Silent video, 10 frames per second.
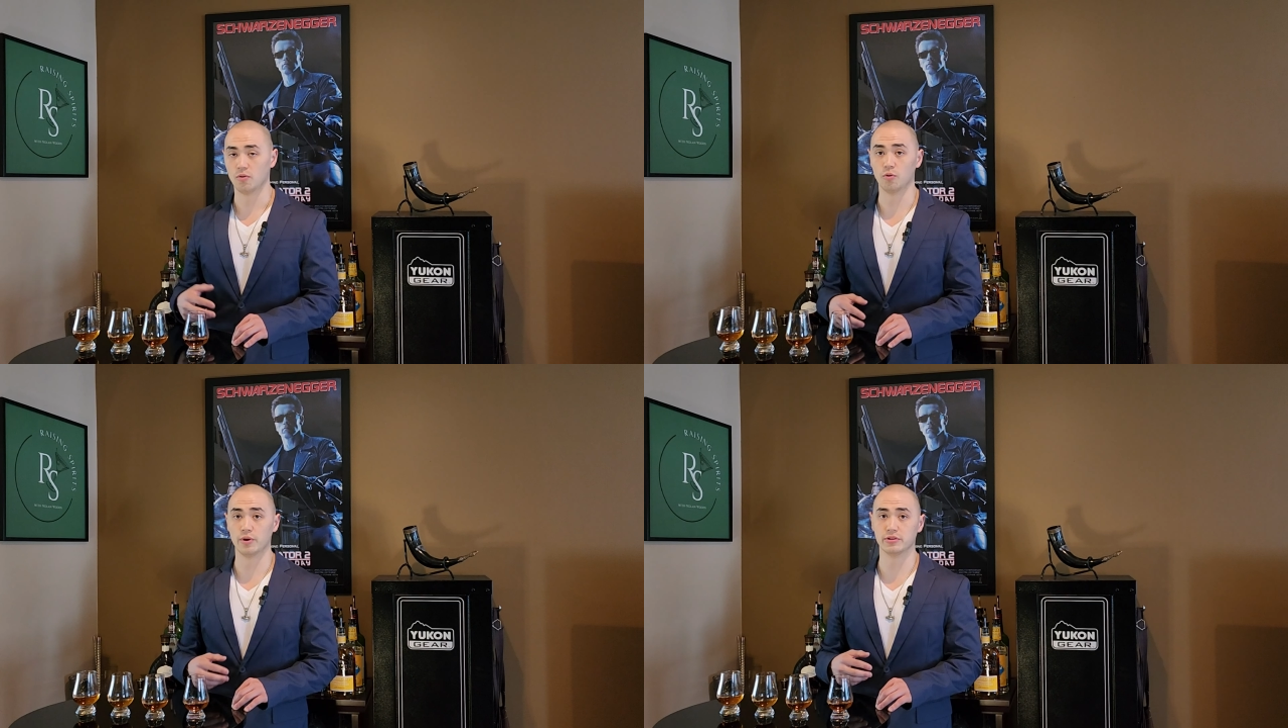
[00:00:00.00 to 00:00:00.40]

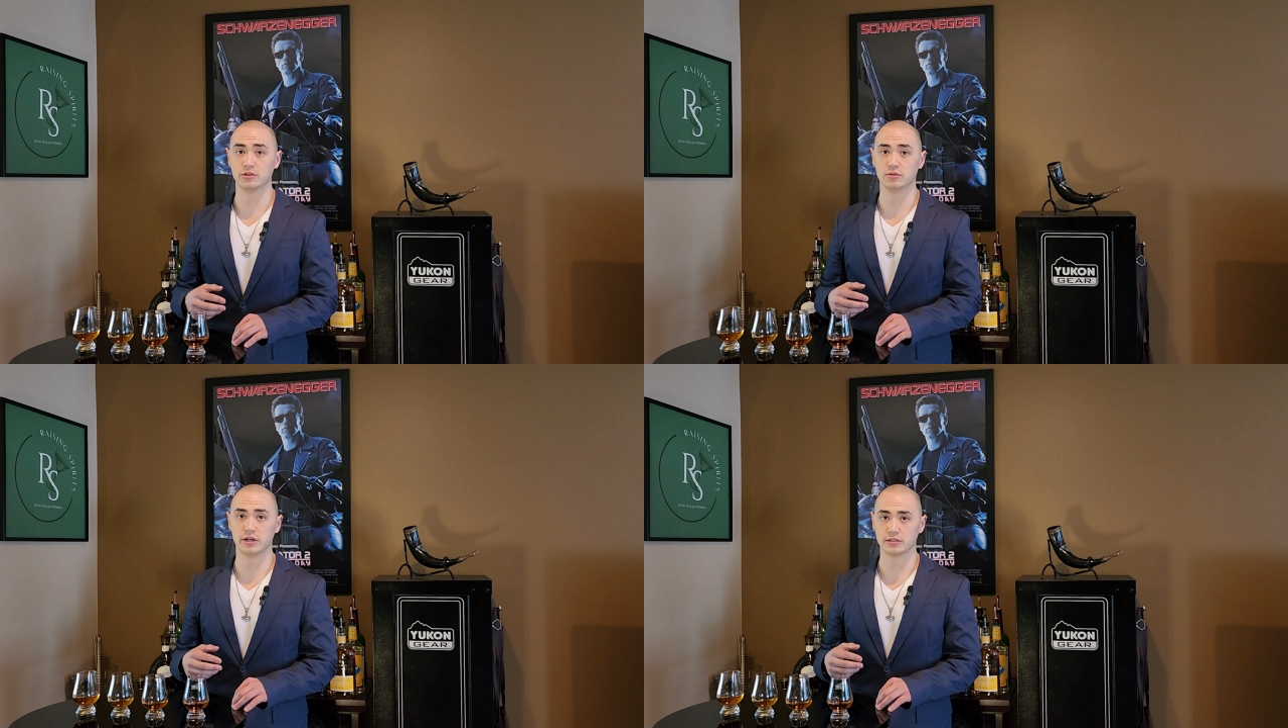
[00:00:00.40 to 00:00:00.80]
or whether
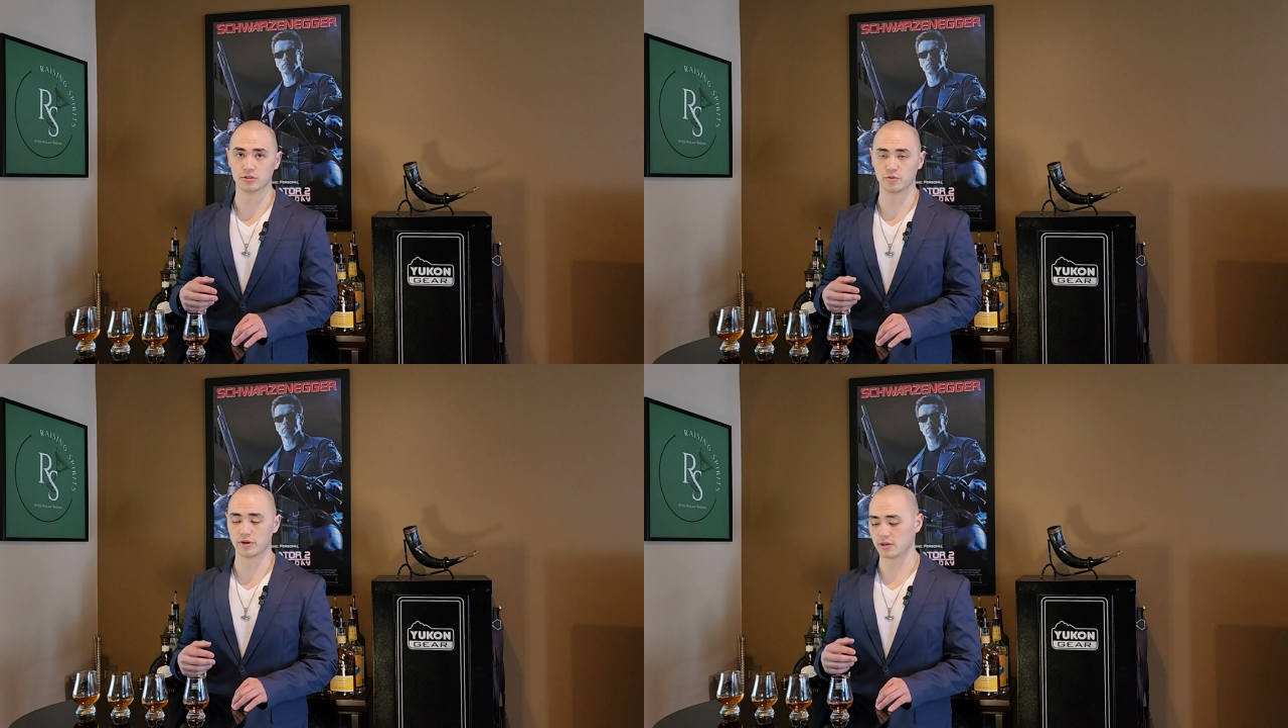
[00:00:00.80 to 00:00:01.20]
you like
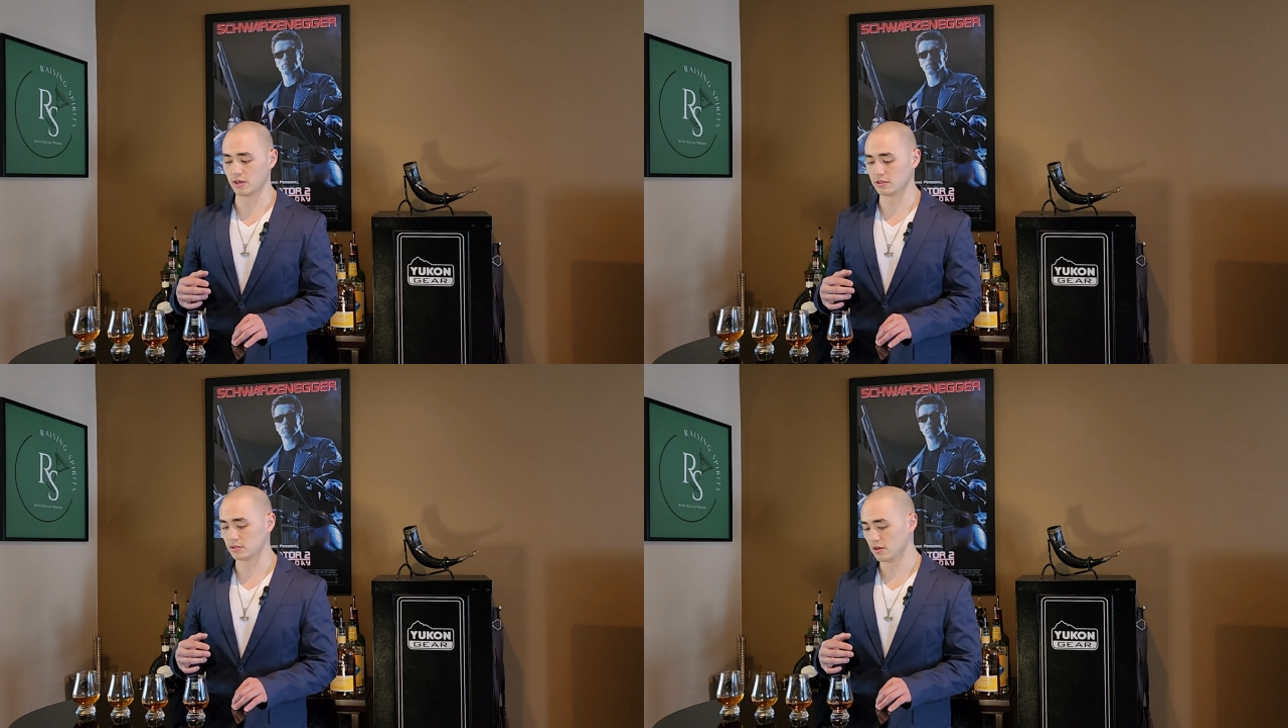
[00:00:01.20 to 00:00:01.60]
to drink
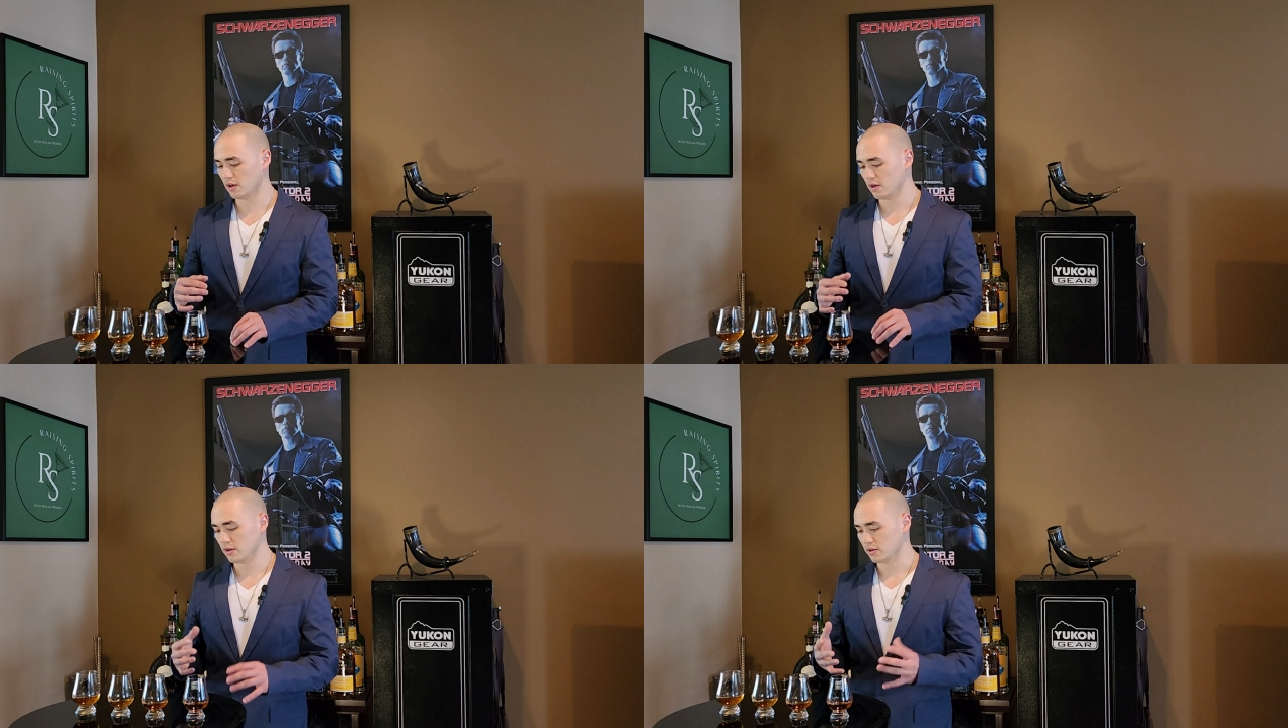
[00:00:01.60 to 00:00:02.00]
it,
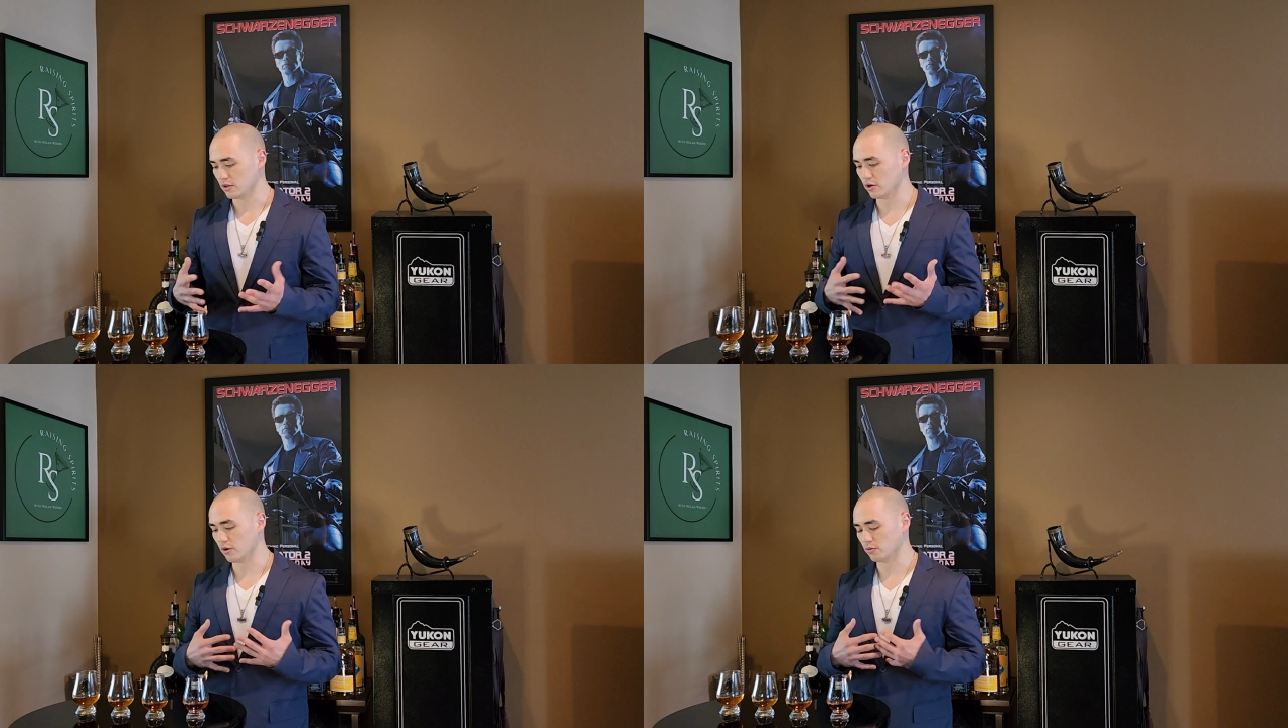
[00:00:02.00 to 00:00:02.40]

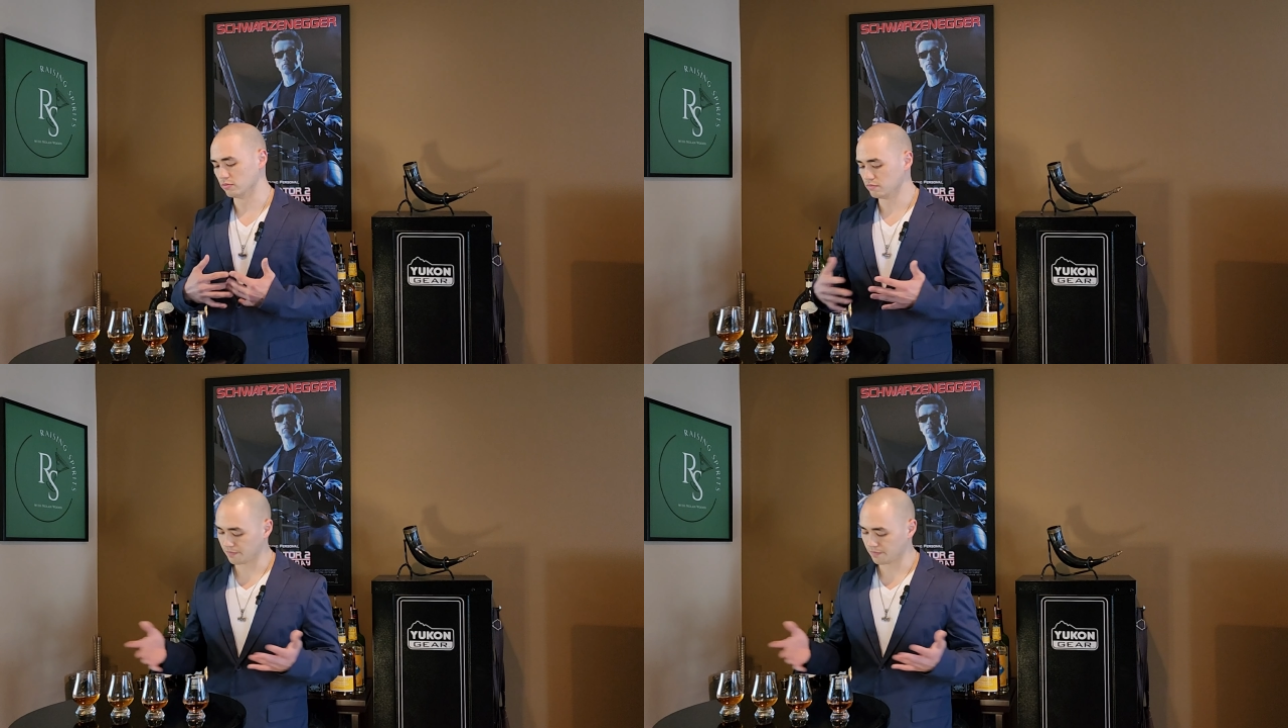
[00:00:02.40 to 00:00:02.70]
you know,